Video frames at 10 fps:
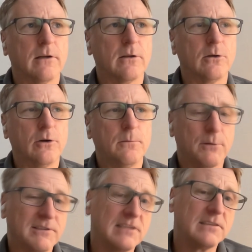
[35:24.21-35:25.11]
could
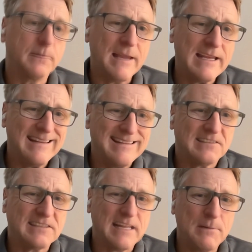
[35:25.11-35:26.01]
participate in the
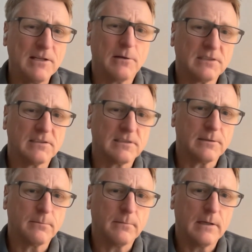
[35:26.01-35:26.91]
same
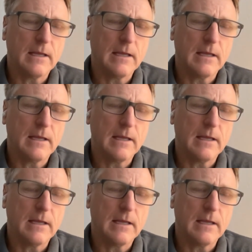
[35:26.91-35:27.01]
ecosystem.